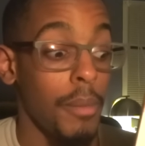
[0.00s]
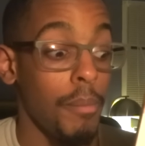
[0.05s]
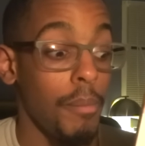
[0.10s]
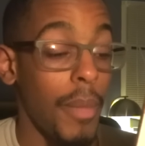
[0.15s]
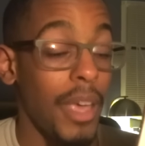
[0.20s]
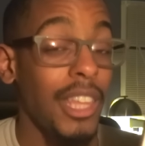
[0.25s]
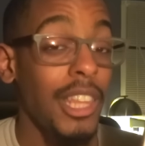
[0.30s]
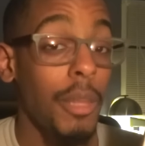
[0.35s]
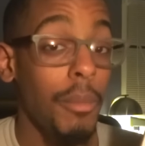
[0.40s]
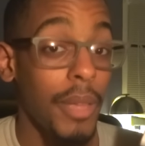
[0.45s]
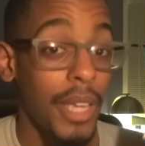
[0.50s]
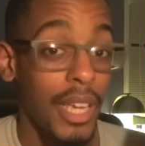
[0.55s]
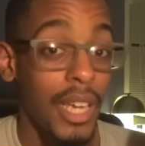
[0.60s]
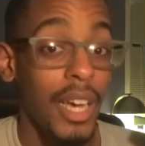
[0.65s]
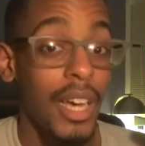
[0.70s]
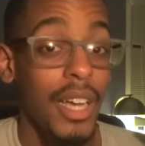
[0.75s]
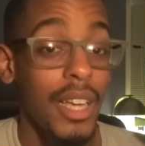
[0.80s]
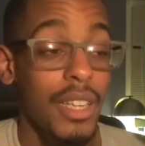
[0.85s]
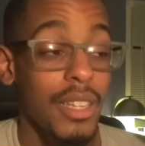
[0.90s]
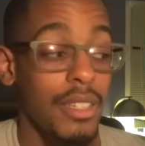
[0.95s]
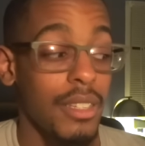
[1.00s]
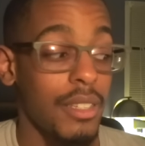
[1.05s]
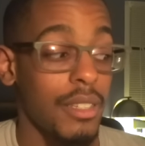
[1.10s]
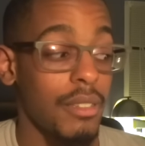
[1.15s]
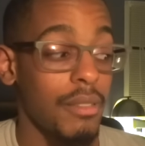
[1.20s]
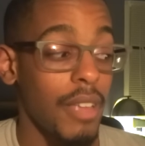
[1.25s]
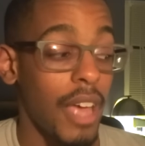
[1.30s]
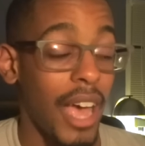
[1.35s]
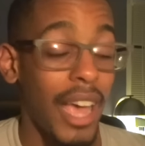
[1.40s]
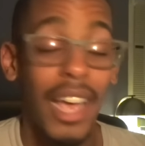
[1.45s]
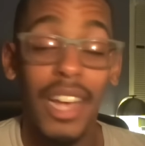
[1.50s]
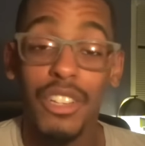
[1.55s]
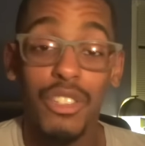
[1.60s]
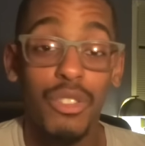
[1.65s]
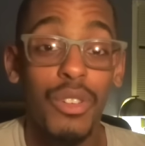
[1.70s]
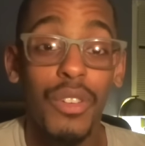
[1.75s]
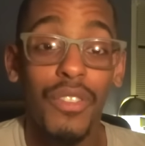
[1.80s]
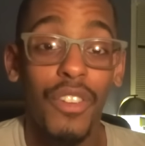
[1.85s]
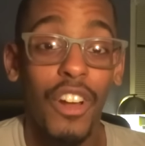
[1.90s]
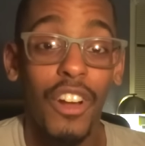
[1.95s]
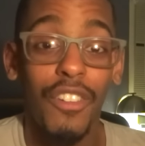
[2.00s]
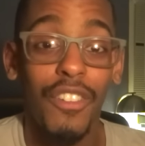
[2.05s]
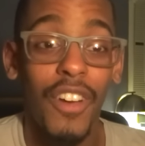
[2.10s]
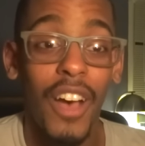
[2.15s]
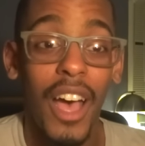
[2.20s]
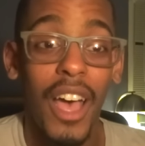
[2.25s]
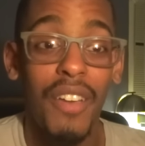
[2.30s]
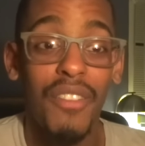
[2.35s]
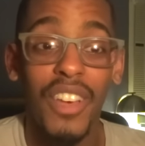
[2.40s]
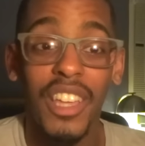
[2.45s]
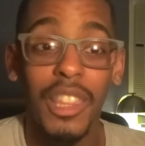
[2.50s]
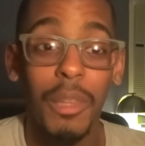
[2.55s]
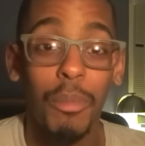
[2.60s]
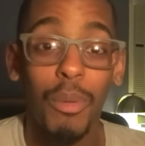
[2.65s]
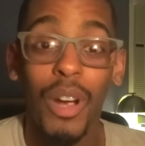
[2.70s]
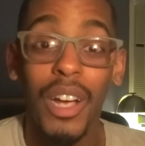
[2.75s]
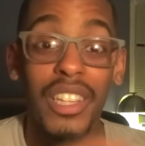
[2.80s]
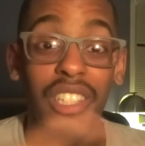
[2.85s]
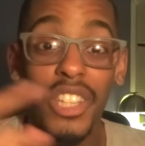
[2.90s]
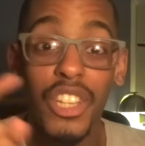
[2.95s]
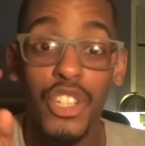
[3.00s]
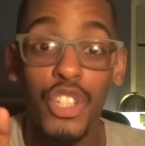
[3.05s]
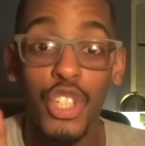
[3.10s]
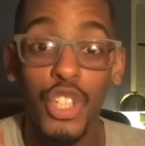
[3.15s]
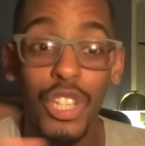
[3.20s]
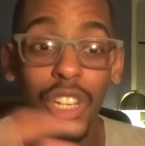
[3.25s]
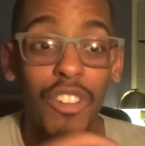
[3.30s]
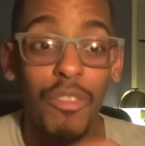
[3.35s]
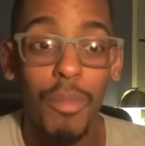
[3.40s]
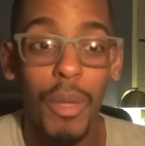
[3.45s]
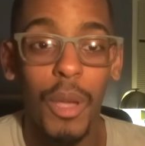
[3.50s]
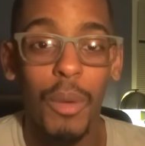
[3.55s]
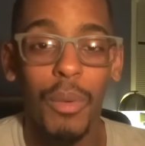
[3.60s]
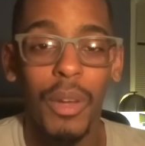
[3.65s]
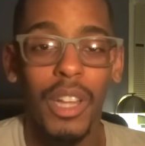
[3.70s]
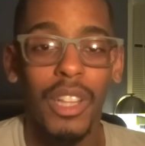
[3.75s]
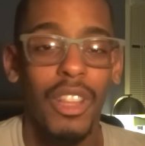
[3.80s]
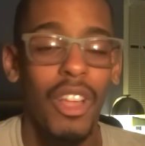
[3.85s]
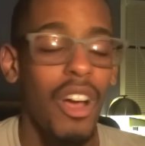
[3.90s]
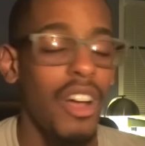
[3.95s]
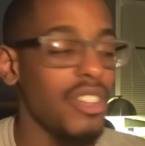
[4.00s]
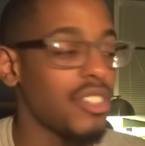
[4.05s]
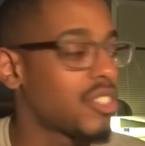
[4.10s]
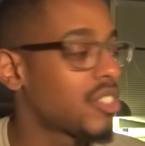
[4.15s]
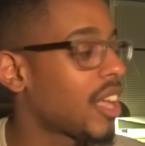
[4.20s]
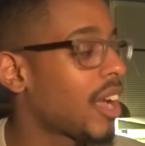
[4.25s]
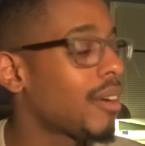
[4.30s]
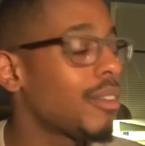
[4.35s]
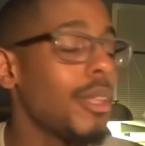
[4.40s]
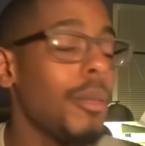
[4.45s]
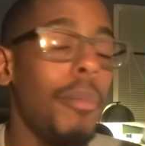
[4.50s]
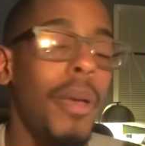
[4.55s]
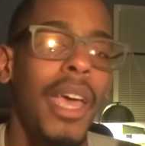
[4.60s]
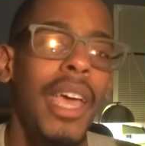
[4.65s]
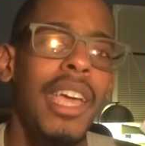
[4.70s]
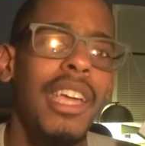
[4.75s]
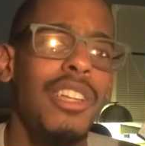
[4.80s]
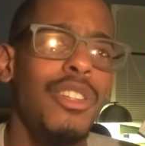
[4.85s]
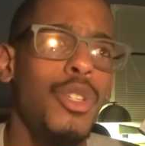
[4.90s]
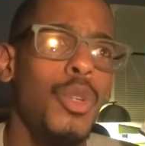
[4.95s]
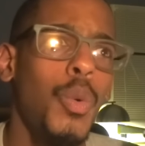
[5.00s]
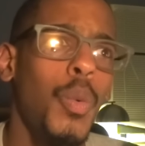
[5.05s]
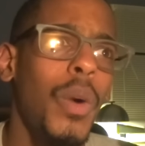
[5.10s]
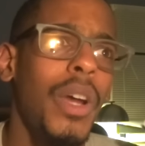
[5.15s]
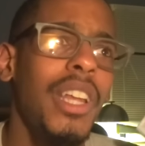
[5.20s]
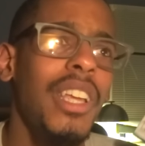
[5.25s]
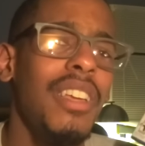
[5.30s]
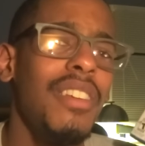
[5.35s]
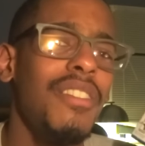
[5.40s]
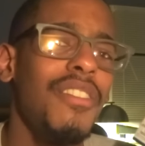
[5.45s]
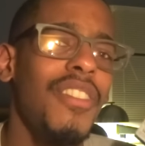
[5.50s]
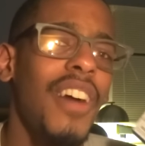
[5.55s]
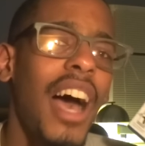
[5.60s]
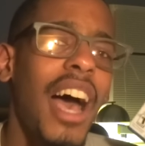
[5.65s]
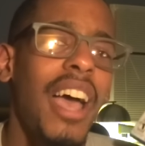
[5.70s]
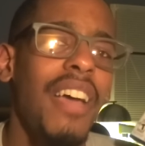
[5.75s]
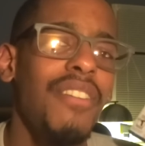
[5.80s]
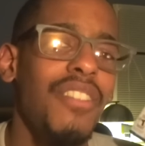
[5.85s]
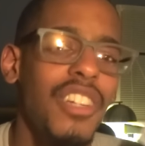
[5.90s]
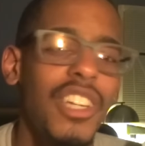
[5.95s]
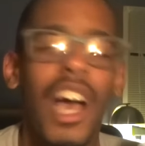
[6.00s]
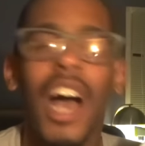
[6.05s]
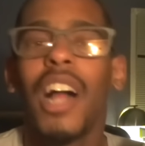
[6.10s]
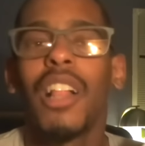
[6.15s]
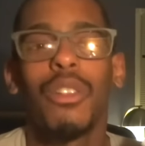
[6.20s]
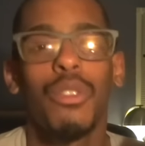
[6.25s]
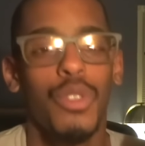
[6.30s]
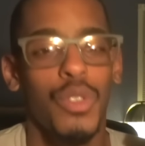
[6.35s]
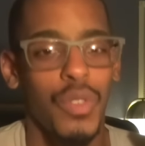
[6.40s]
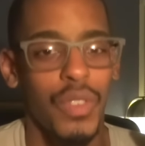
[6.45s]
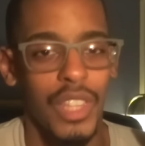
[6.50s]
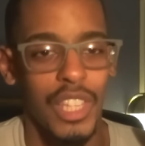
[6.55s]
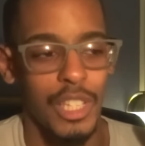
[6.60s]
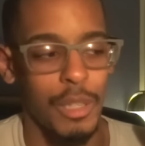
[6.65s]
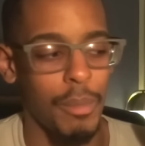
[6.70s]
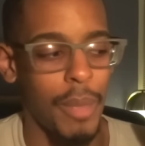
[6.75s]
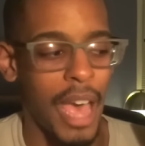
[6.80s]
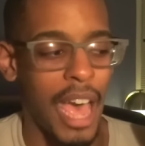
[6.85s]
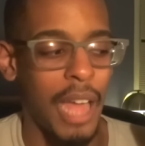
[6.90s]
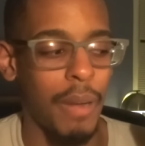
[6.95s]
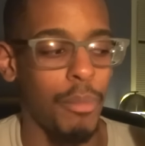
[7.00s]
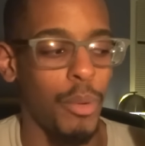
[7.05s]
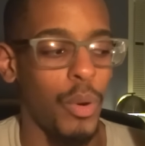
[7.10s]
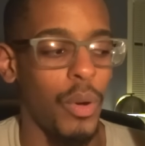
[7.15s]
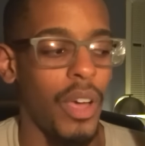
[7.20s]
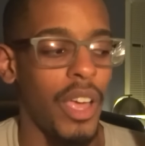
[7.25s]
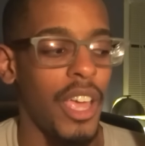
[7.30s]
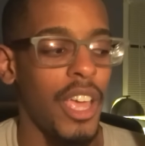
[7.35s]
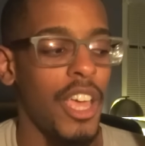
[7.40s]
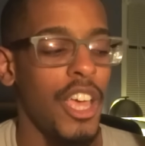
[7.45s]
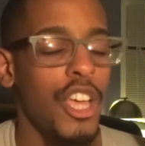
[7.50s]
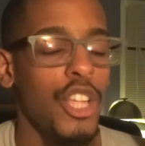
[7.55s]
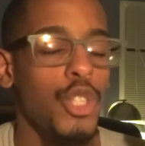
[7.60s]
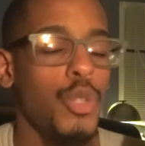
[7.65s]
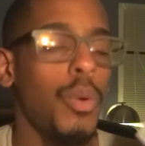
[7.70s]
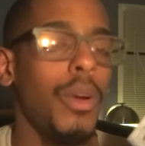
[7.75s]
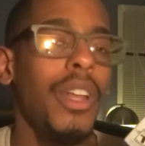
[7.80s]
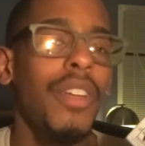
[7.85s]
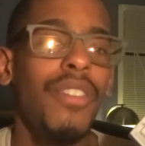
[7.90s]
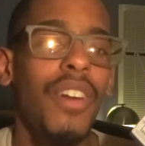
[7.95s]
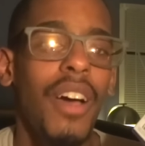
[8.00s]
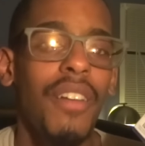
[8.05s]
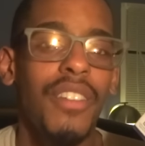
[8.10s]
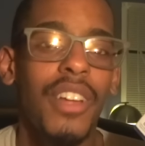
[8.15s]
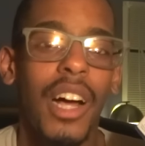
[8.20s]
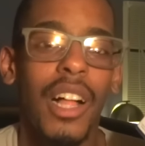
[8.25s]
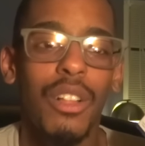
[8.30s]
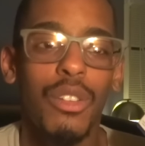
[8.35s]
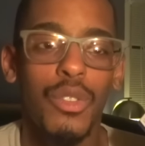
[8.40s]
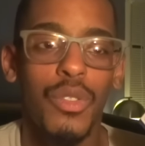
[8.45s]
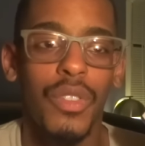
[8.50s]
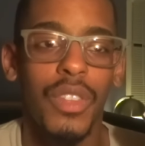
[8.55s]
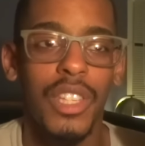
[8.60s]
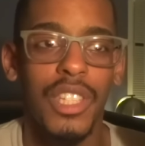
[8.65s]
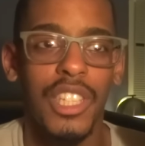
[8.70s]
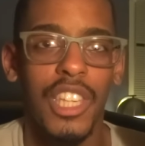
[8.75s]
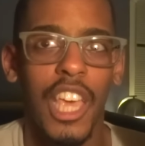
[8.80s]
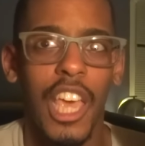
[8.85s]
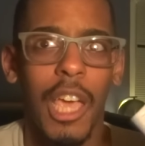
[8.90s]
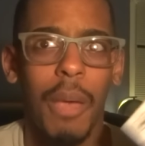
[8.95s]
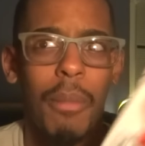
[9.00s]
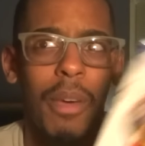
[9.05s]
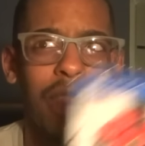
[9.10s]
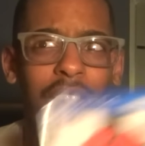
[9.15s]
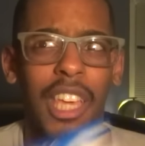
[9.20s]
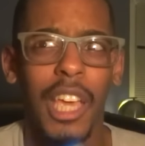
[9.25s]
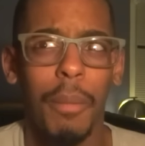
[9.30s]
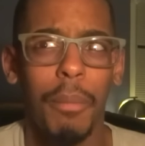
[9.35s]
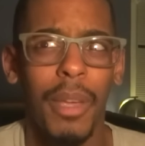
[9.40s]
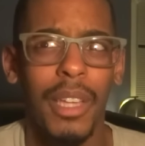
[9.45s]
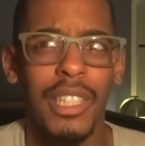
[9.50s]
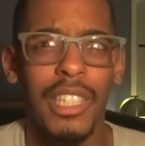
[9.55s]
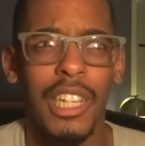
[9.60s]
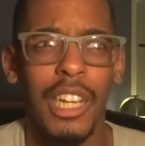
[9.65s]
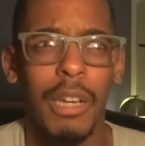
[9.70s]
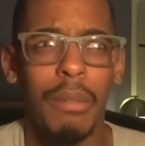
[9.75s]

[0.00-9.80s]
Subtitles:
Mainly because I got Street Fighter V at the price it should have been when it launched. I only paid $25 for this bad boy. $25 for this game. I think I picked it